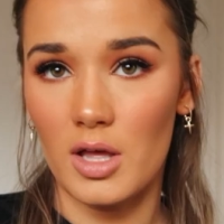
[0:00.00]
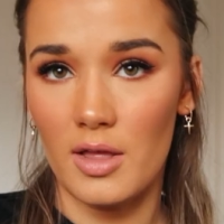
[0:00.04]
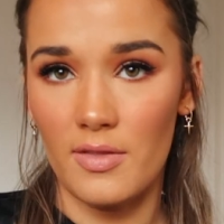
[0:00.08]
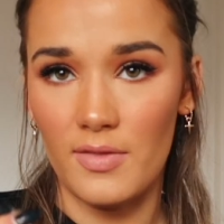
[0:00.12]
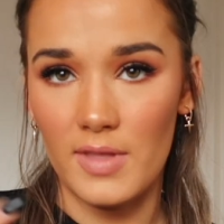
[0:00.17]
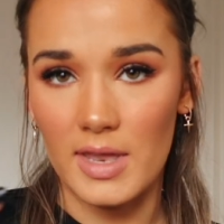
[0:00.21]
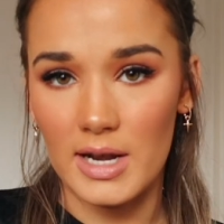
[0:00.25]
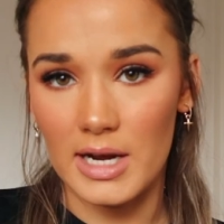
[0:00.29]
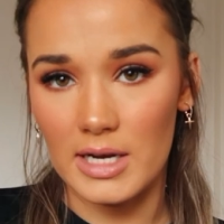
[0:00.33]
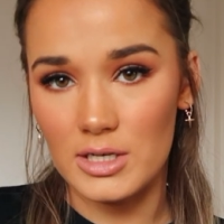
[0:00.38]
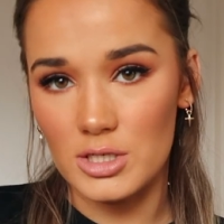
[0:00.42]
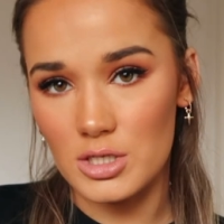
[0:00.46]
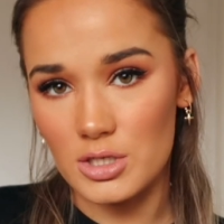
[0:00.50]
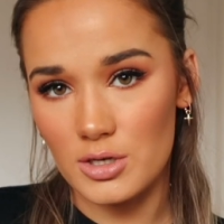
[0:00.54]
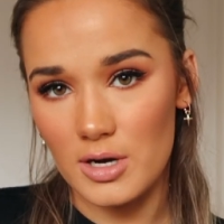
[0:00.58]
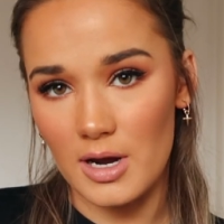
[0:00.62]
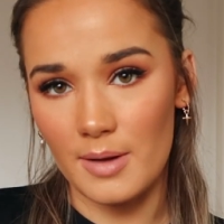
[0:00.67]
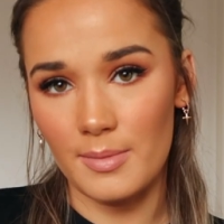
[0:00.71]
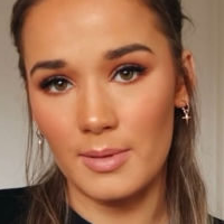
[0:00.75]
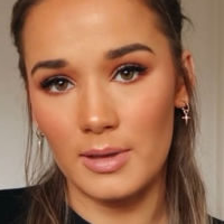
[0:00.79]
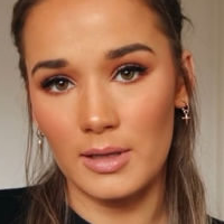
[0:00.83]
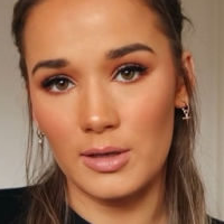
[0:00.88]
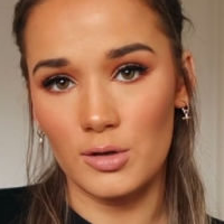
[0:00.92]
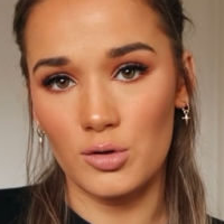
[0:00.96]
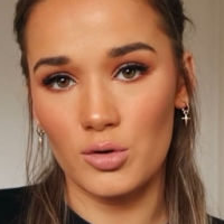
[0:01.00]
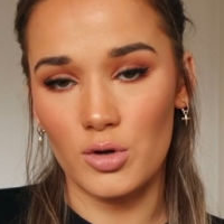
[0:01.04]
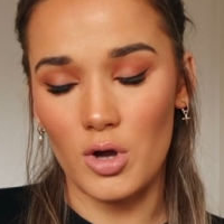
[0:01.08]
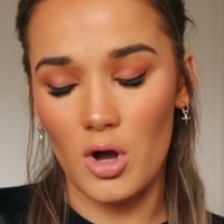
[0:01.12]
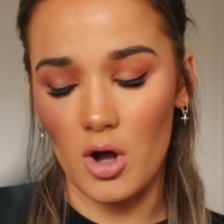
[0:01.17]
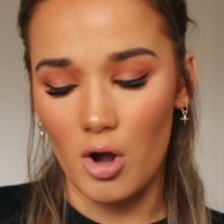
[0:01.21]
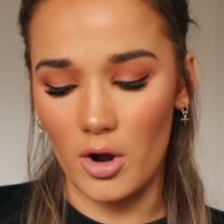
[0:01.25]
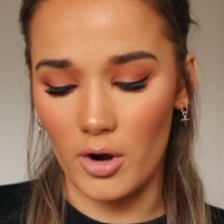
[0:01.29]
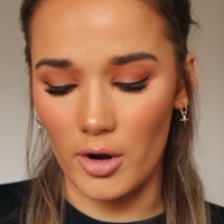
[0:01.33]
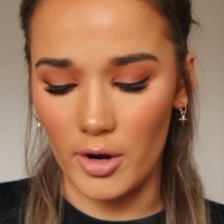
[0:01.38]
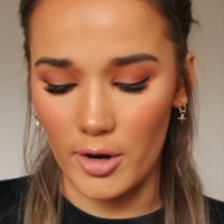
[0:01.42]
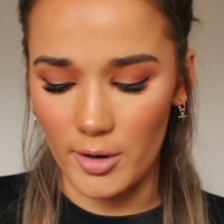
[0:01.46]
And then I just grab a little
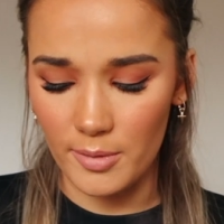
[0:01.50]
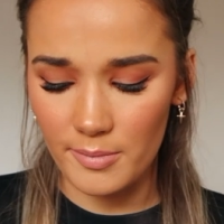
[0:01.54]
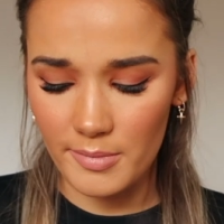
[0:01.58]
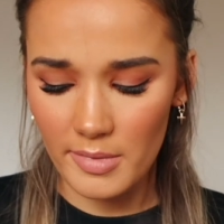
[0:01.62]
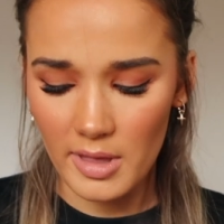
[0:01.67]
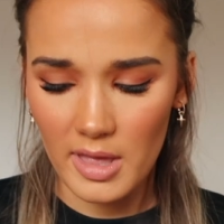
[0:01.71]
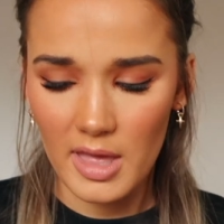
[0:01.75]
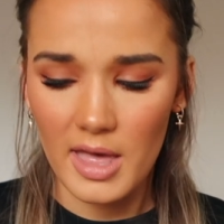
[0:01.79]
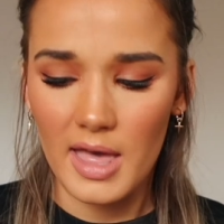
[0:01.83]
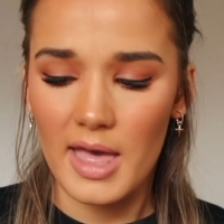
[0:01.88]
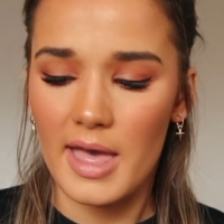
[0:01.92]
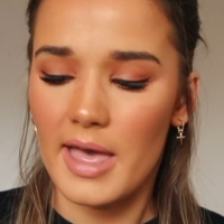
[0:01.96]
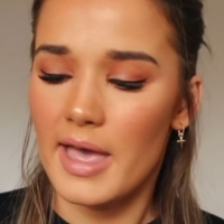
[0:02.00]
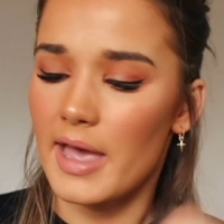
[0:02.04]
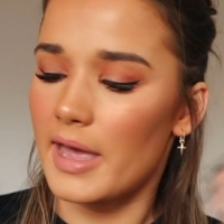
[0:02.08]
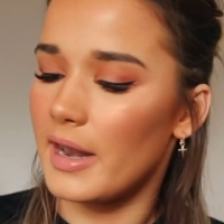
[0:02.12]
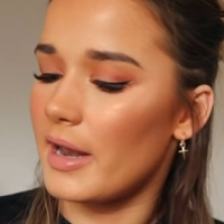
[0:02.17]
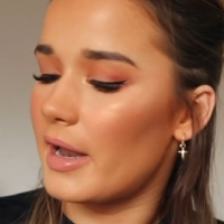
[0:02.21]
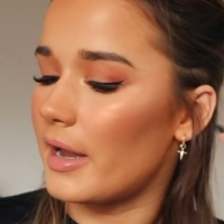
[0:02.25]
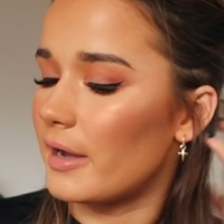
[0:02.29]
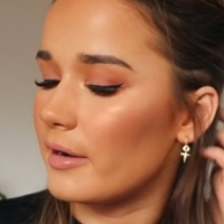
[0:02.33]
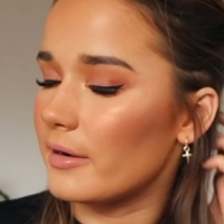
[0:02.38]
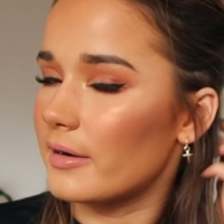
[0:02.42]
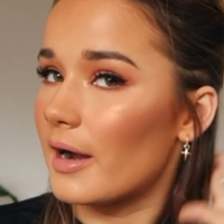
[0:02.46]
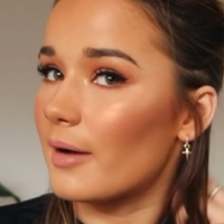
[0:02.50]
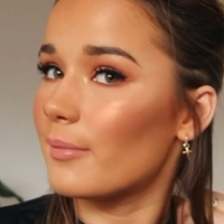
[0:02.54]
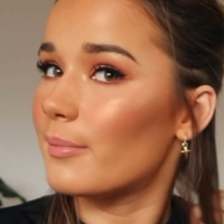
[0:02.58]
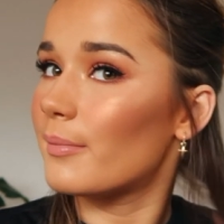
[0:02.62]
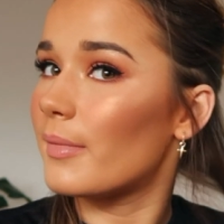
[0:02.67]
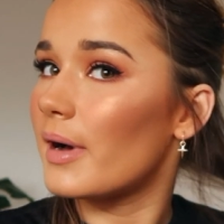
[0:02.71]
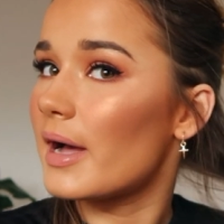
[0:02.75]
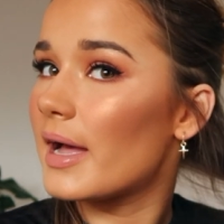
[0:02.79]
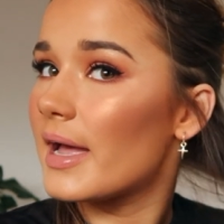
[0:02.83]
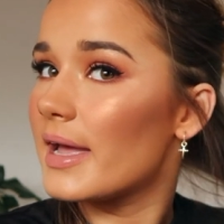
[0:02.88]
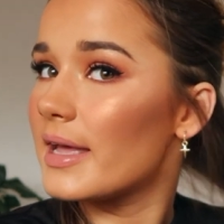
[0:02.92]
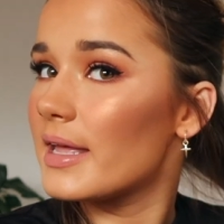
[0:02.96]
comb and I grab
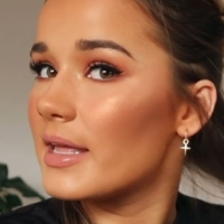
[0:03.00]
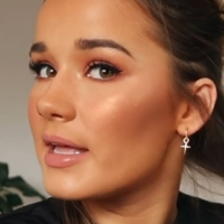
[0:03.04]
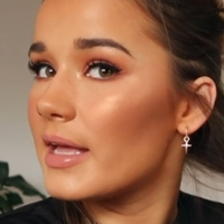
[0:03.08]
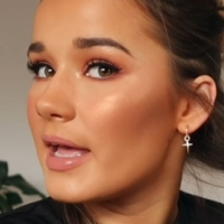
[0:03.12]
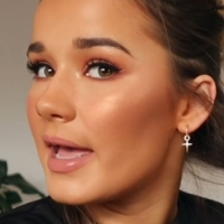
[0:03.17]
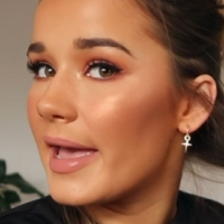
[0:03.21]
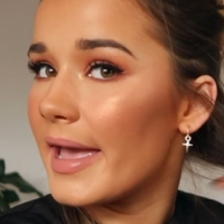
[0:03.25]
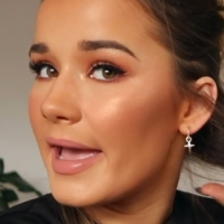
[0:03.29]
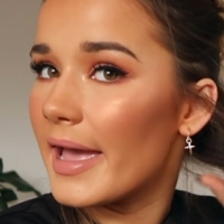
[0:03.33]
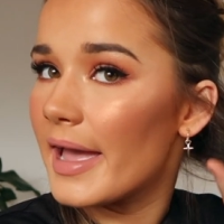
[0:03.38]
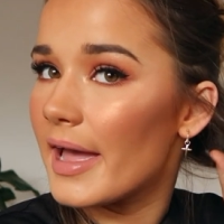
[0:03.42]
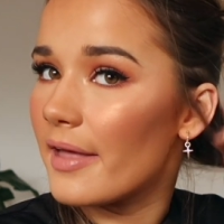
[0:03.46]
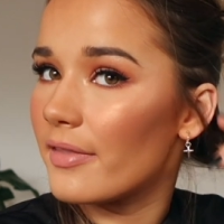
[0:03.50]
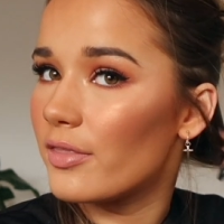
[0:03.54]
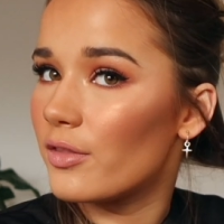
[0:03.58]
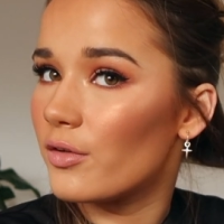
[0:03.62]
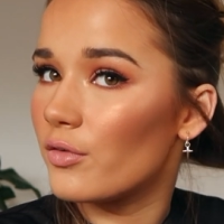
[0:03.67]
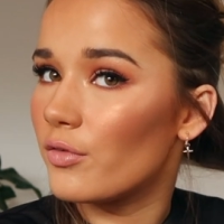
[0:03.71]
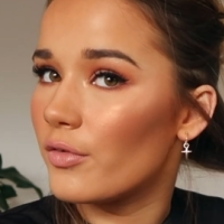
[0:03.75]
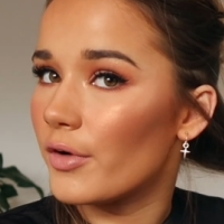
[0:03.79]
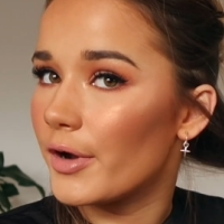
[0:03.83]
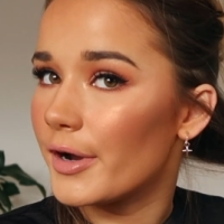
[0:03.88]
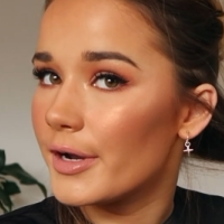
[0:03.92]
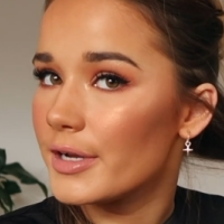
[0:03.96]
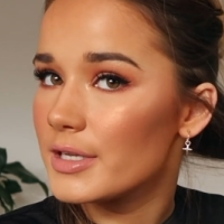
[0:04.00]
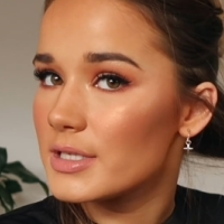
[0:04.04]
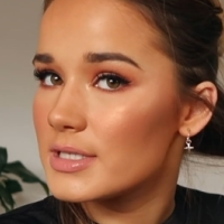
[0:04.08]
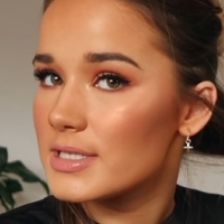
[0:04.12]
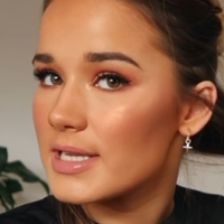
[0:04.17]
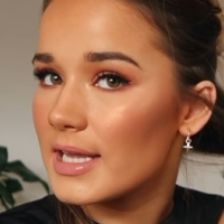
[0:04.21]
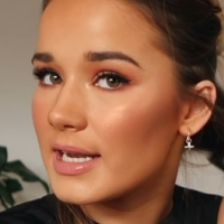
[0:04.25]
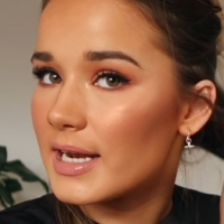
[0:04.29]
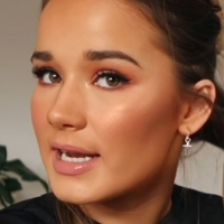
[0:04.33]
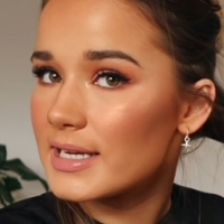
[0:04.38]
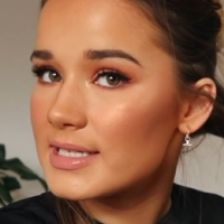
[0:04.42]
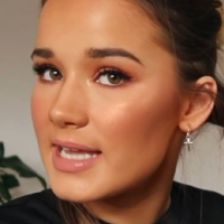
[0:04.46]
my hair at the
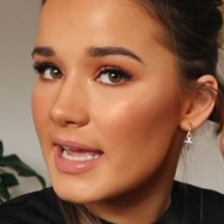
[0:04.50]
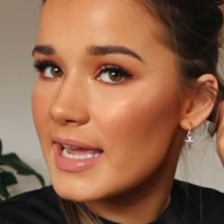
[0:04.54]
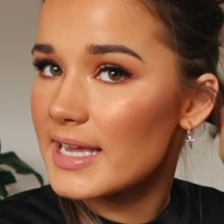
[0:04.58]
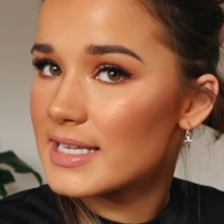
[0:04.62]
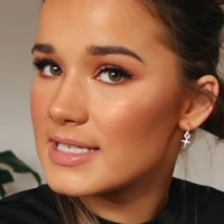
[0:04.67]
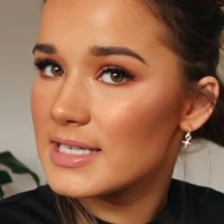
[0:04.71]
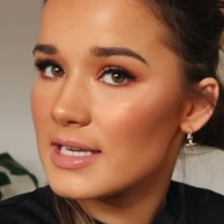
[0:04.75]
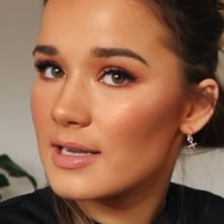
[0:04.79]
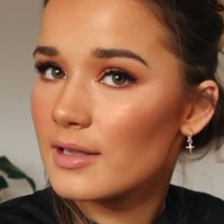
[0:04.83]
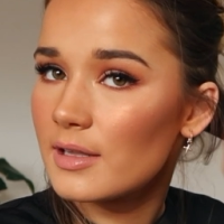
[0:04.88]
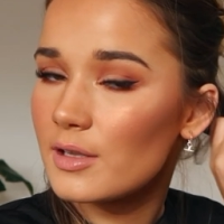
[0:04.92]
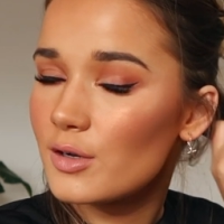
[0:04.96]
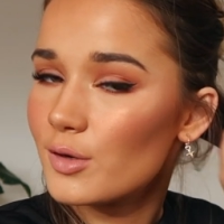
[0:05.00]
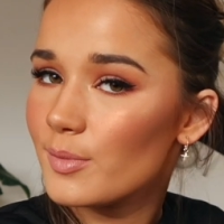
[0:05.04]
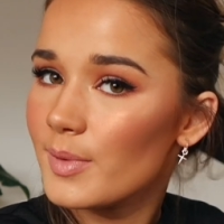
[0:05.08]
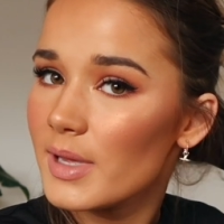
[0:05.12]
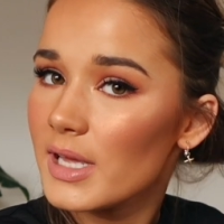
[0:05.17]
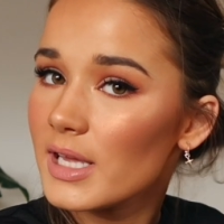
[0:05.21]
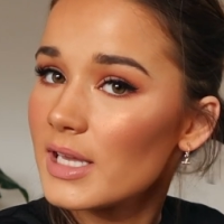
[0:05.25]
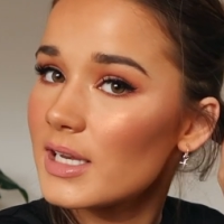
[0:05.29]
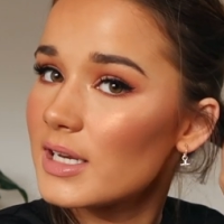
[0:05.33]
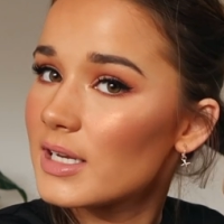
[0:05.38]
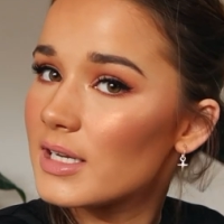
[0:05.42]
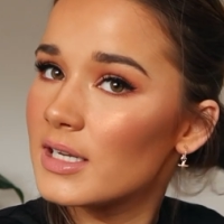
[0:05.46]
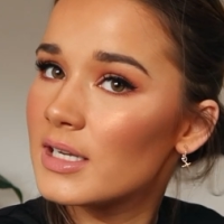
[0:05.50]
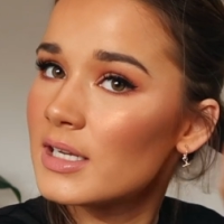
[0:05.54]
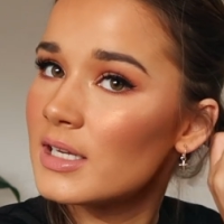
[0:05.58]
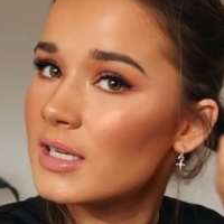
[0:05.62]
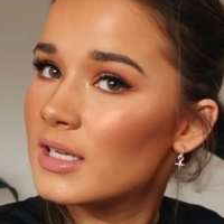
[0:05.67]
roots and I tease it a little bit,